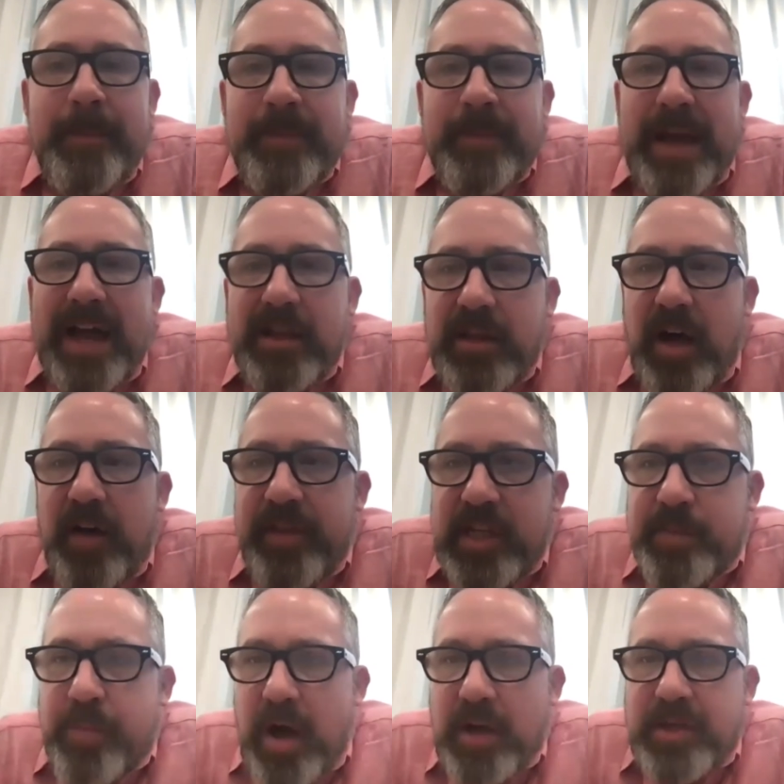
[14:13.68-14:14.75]
I love
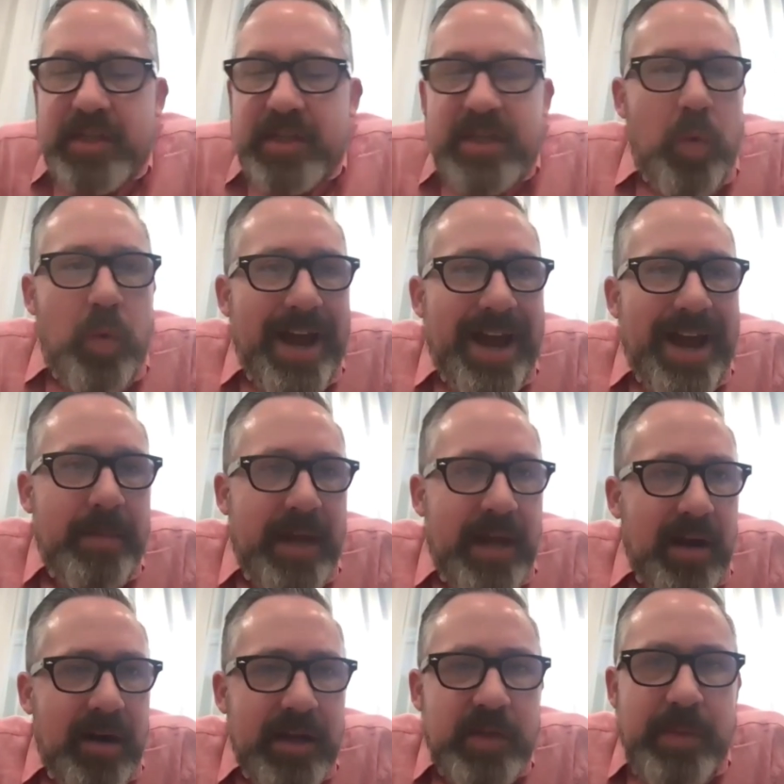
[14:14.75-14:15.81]
these projects and why I'm
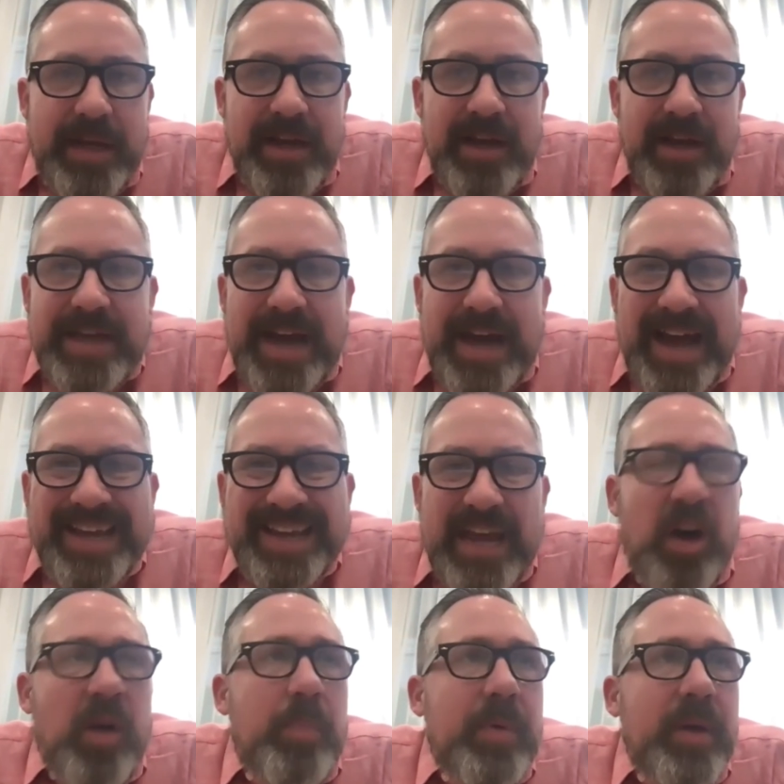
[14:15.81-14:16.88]
here, is because I can
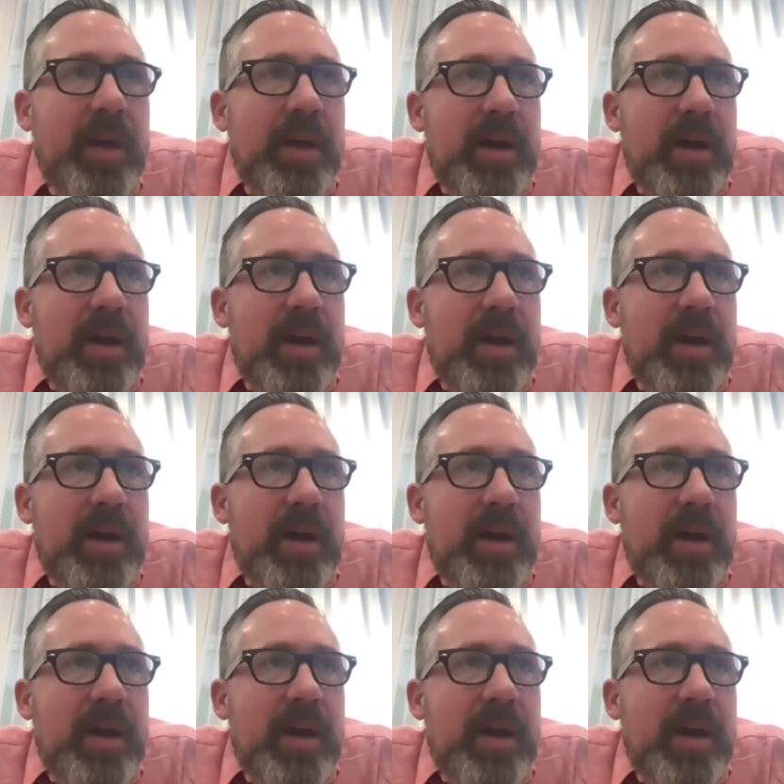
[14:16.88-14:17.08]
help.